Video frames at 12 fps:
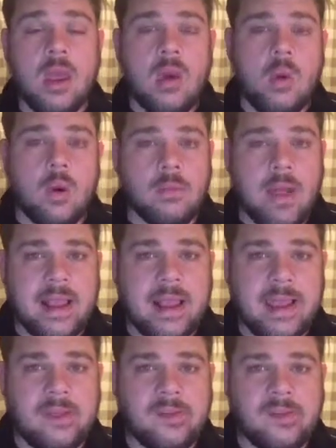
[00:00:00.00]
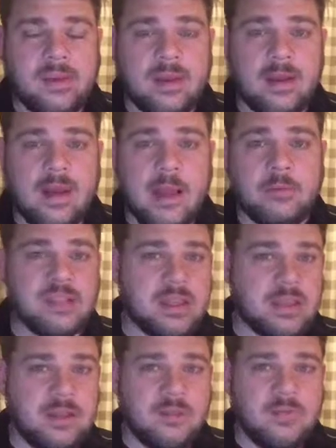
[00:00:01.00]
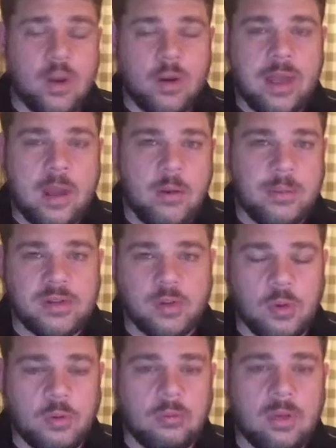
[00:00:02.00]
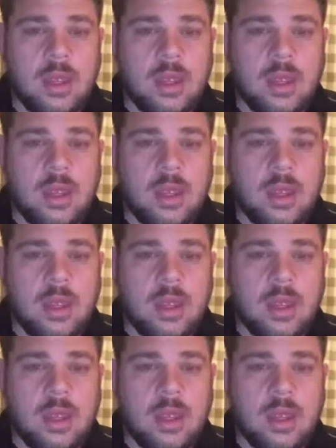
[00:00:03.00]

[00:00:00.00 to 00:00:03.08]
Or in my case, I was at the Florida Highway Patrol